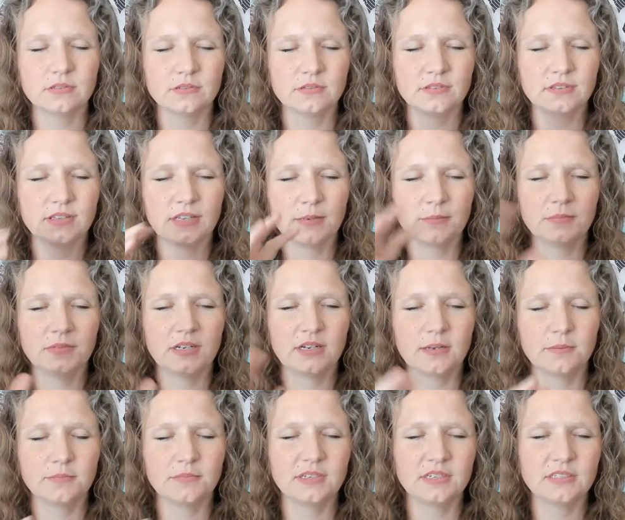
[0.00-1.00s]
them
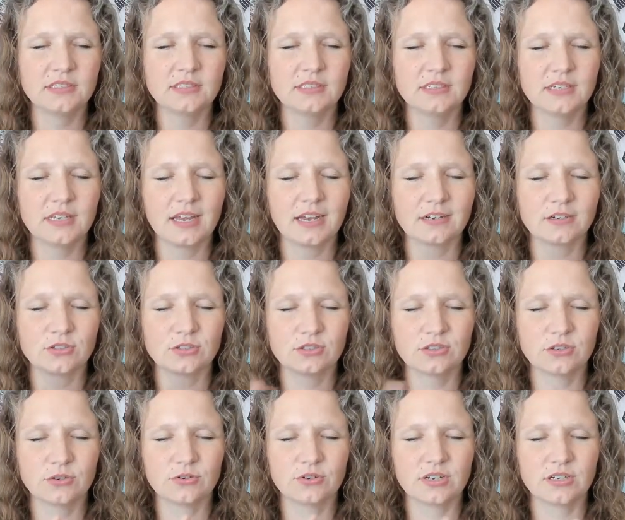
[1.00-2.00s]
not mixing actually
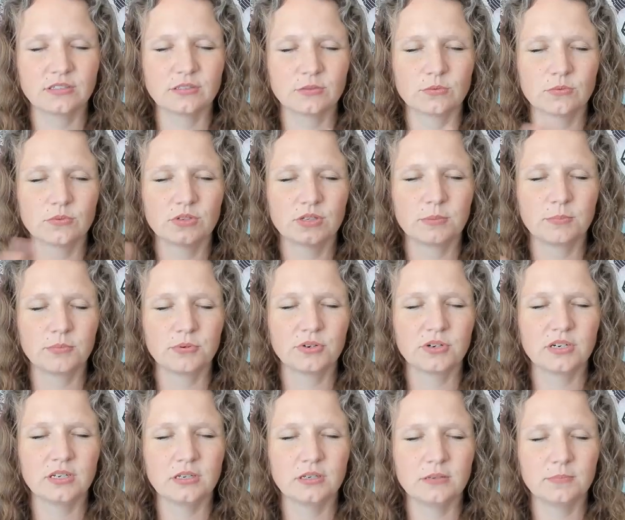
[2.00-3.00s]
creates a really
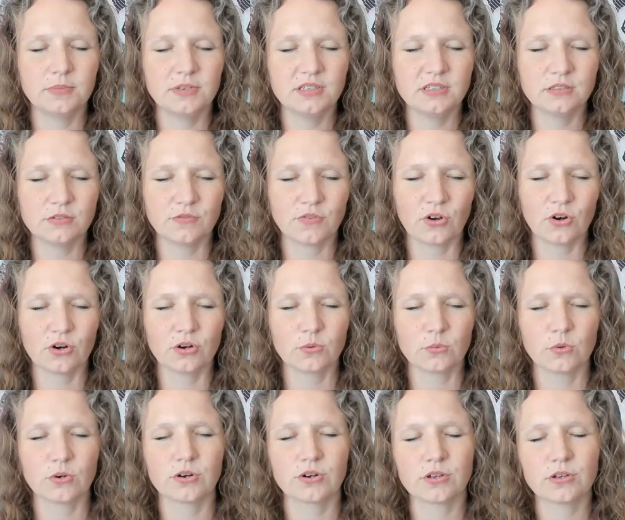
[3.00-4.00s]
pretty piece of
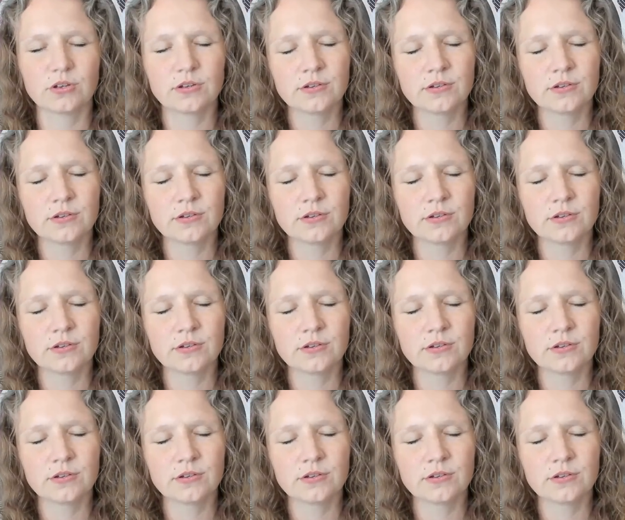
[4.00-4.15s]
artwork.